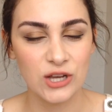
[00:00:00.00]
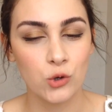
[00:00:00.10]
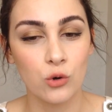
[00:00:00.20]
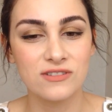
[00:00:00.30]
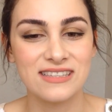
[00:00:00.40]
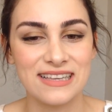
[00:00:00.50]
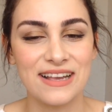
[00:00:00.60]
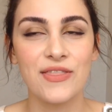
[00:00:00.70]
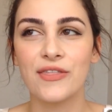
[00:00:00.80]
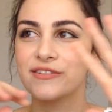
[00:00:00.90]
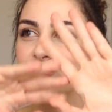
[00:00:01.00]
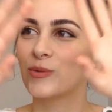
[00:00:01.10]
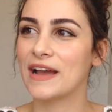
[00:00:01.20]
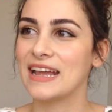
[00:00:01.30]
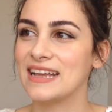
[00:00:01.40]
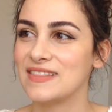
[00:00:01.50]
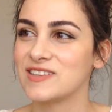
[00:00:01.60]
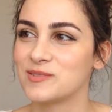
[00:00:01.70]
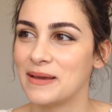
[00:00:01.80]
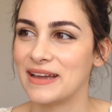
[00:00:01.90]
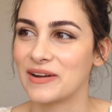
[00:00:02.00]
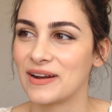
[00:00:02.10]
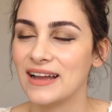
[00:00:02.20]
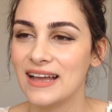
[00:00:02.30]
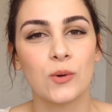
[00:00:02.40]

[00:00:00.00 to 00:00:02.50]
Così, in this way, in this manner.